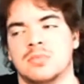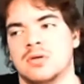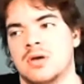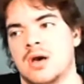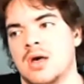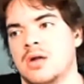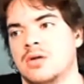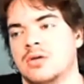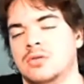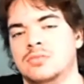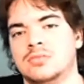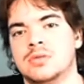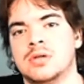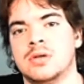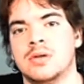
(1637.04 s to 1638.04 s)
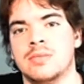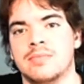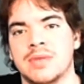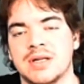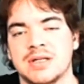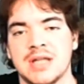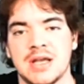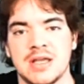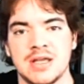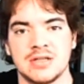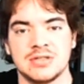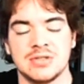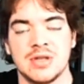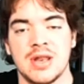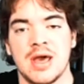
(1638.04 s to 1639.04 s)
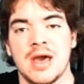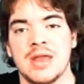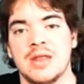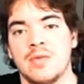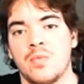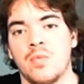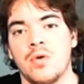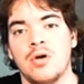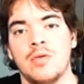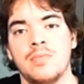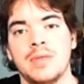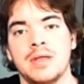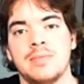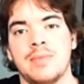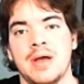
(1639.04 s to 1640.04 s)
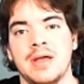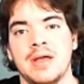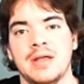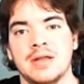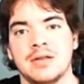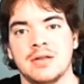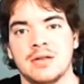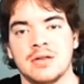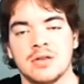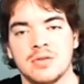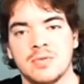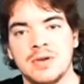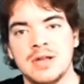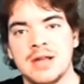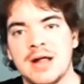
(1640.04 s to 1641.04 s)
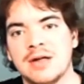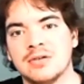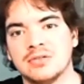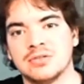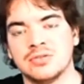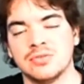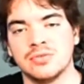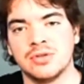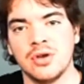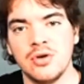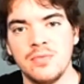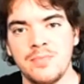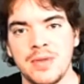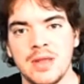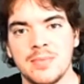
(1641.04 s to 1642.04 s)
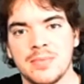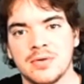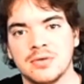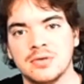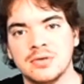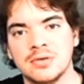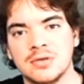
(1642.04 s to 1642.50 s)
I don't know. But Techgeeks-United will be paying $20 to 2 people